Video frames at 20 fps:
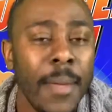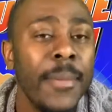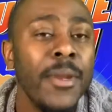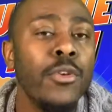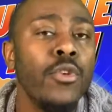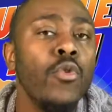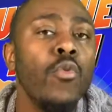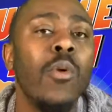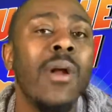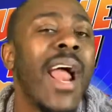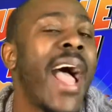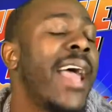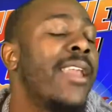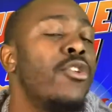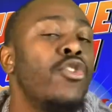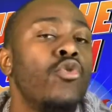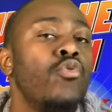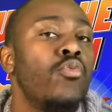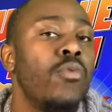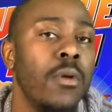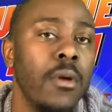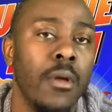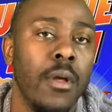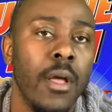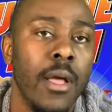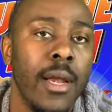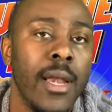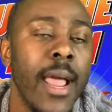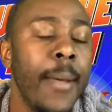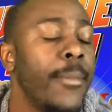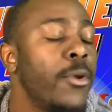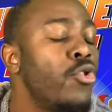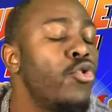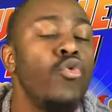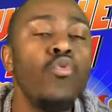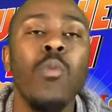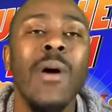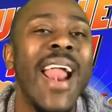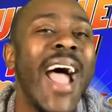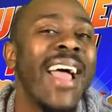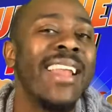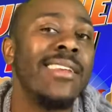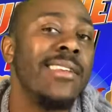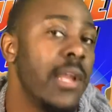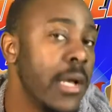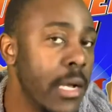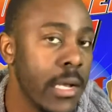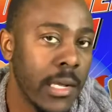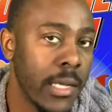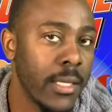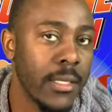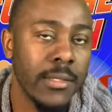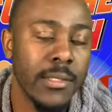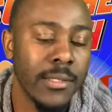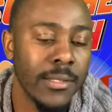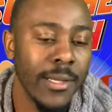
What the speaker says: do what I do. Let me do what I does.